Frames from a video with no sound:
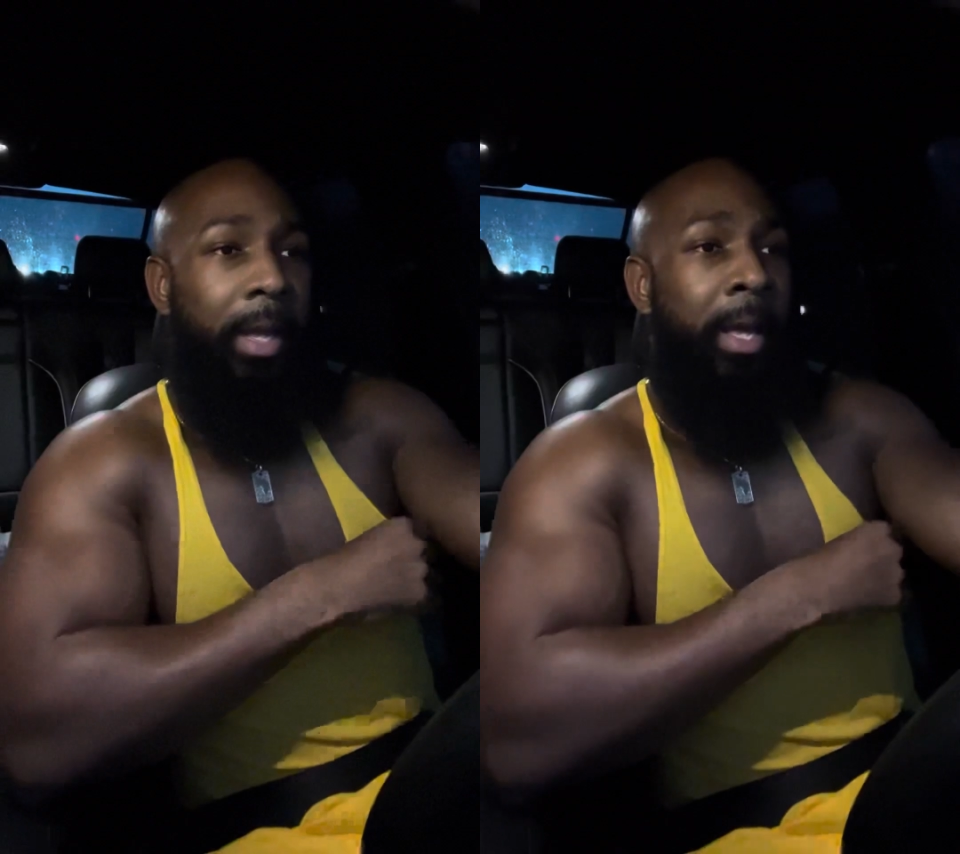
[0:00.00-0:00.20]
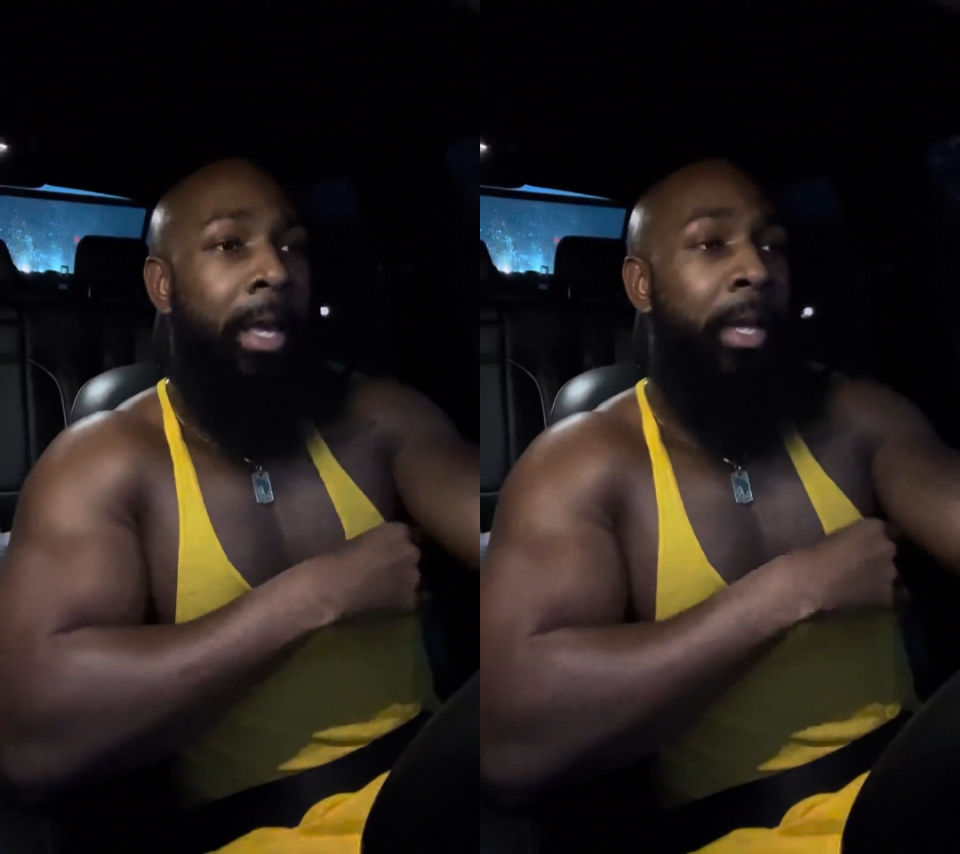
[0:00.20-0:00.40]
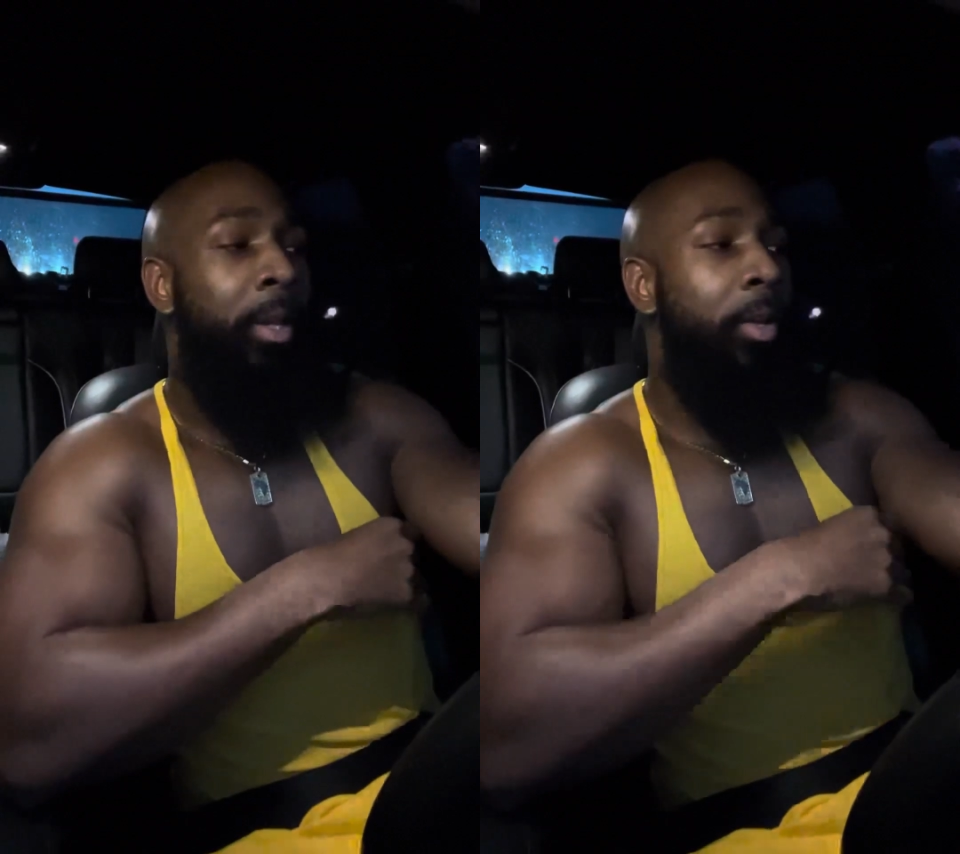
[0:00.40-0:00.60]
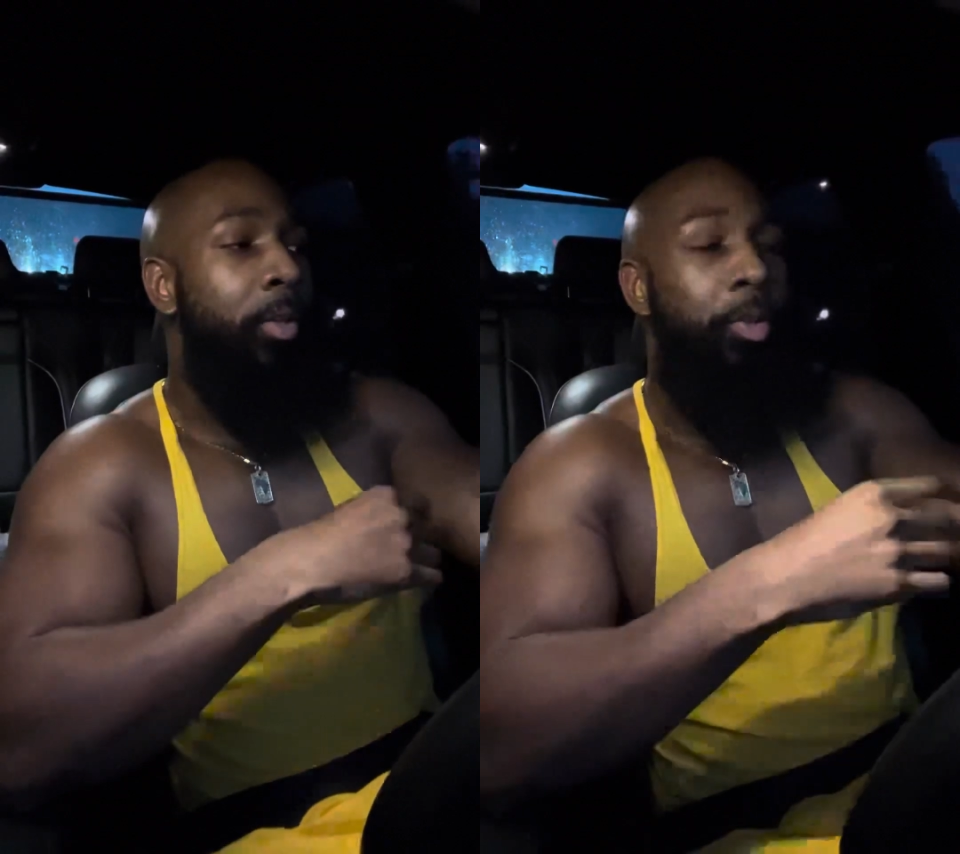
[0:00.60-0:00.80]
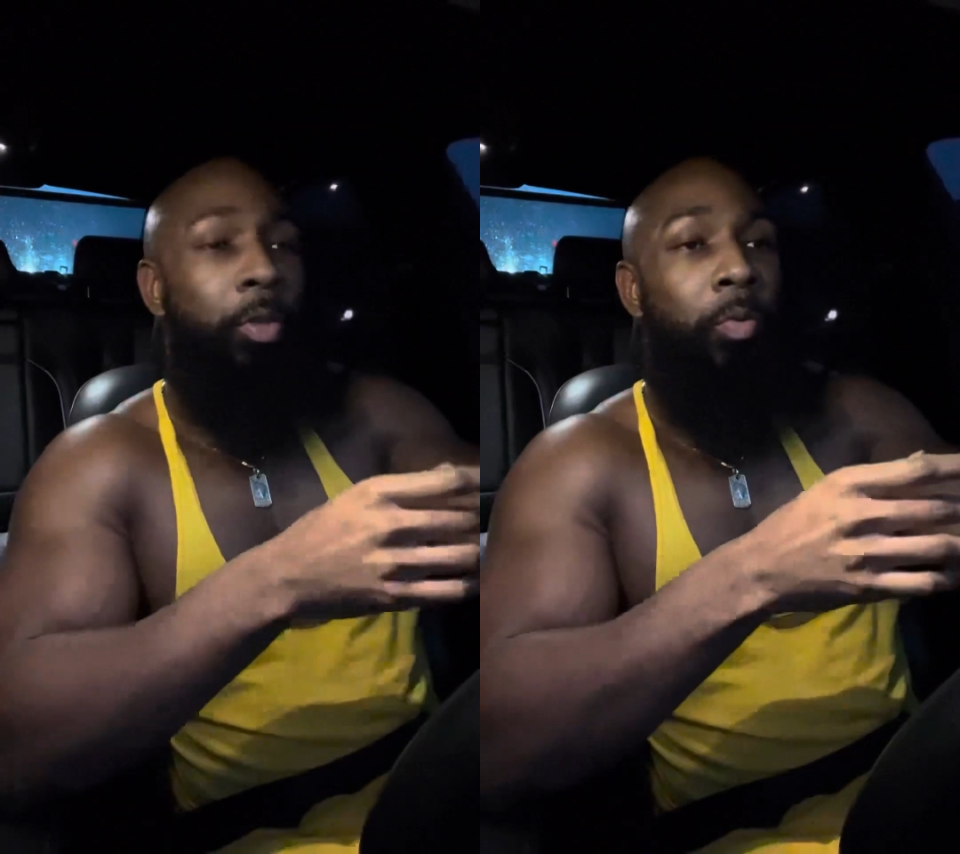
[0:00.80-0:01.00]

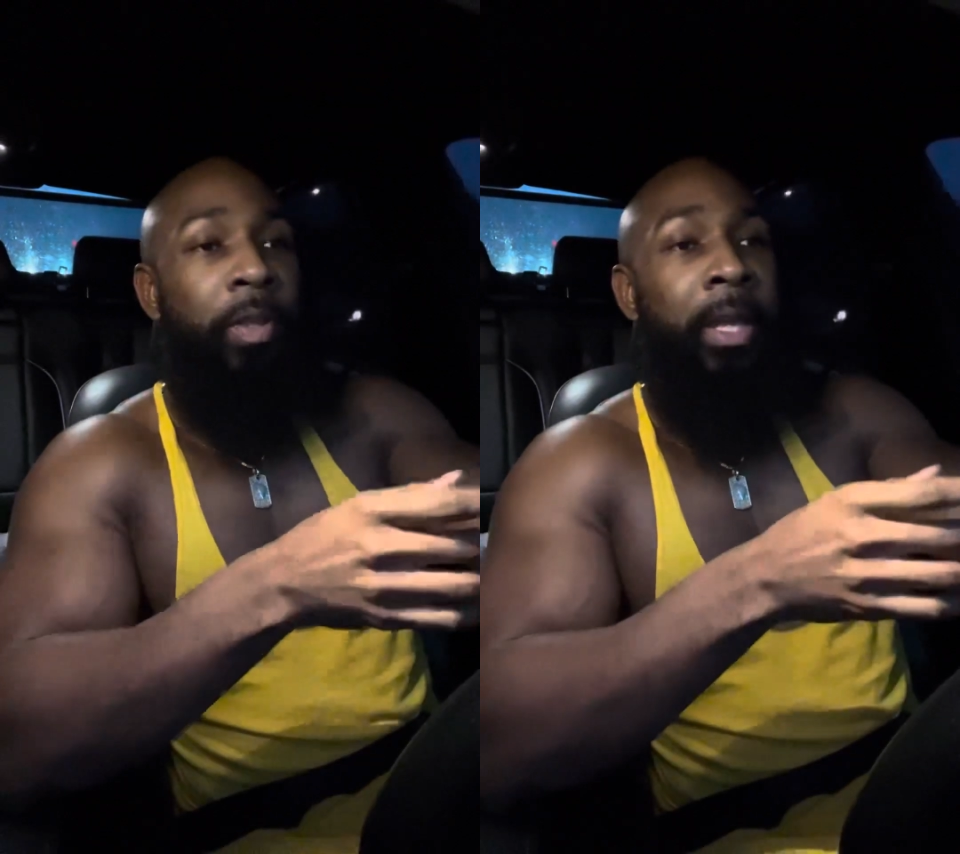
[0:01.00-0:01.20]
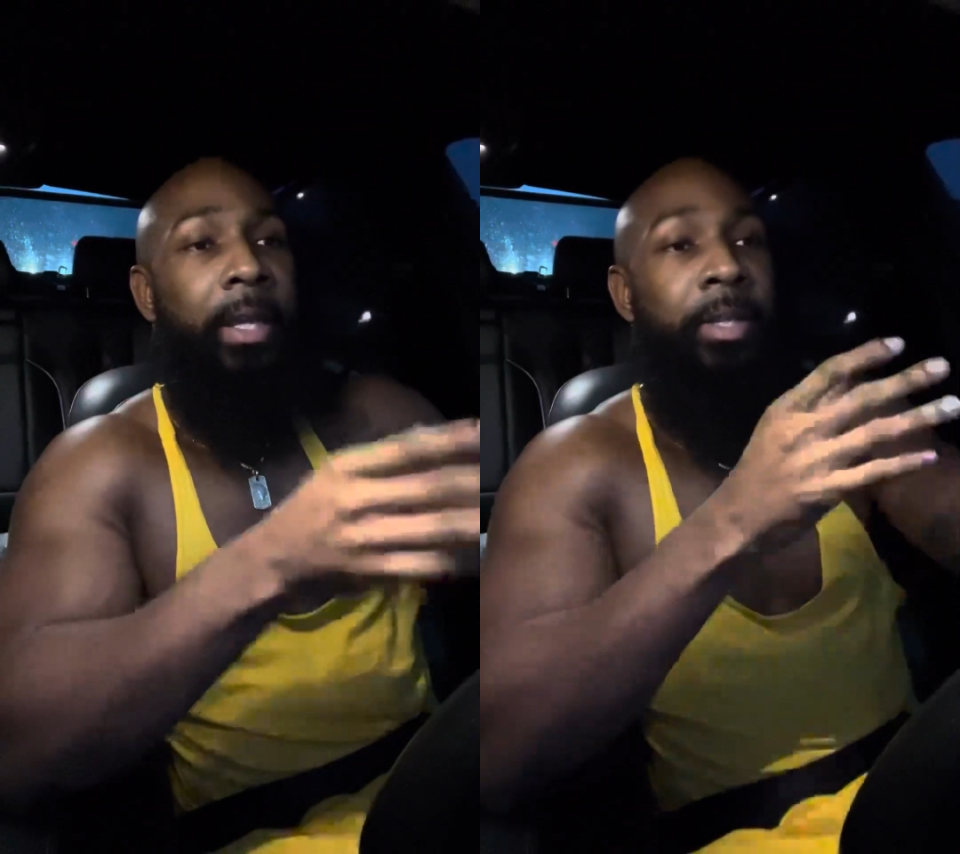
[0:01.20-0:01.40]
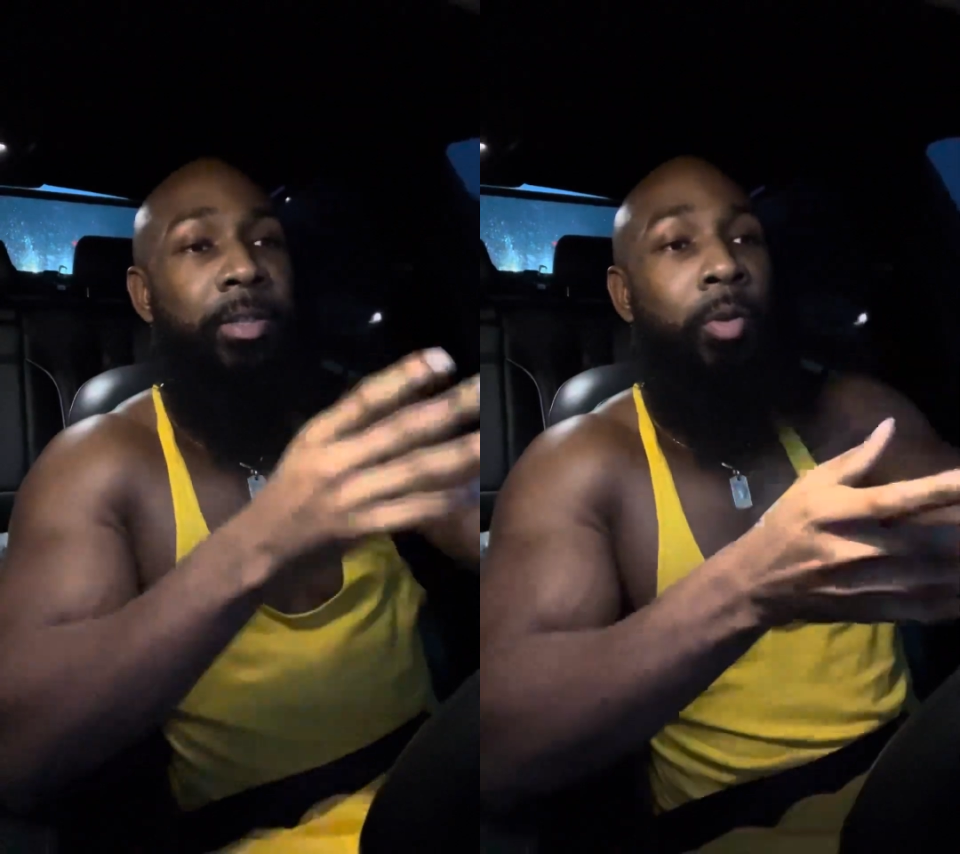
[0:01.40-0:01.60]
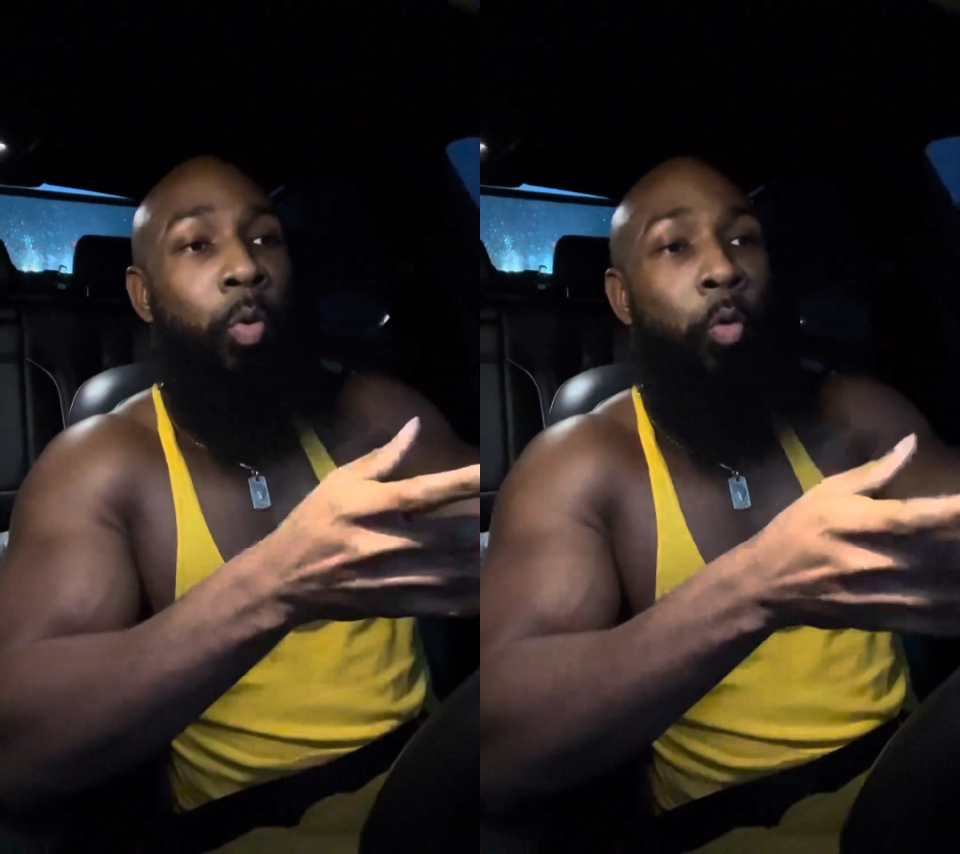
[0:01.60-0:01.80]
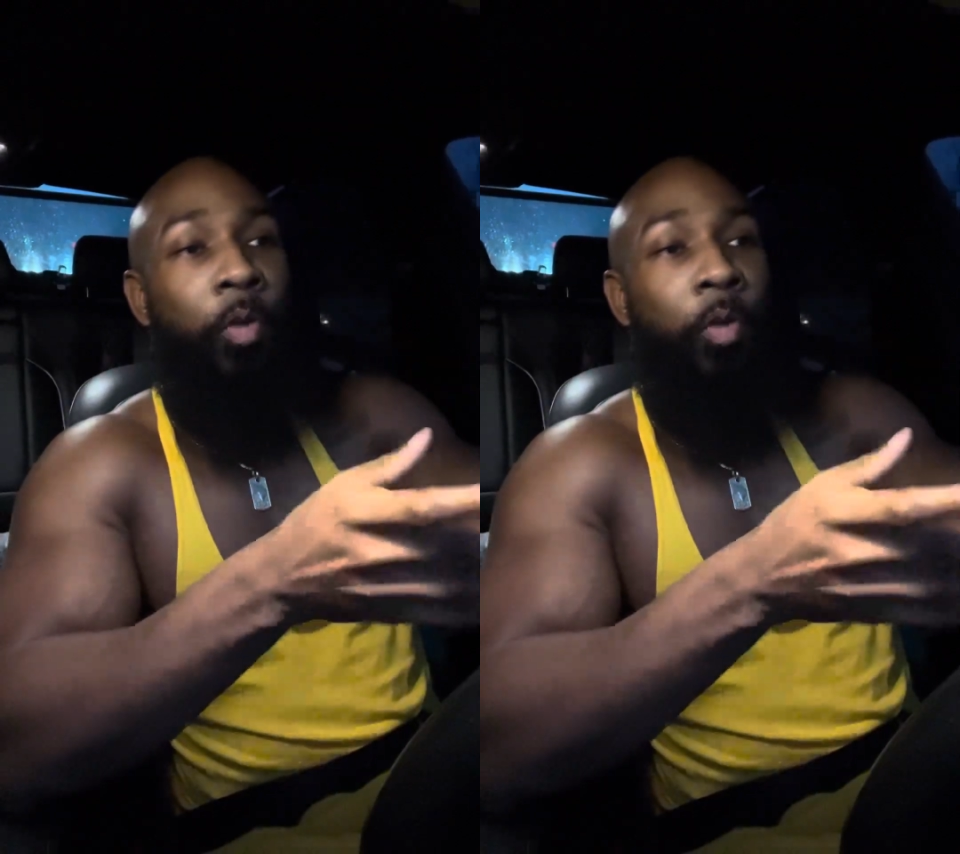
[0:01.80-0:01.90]
And do you think it's cool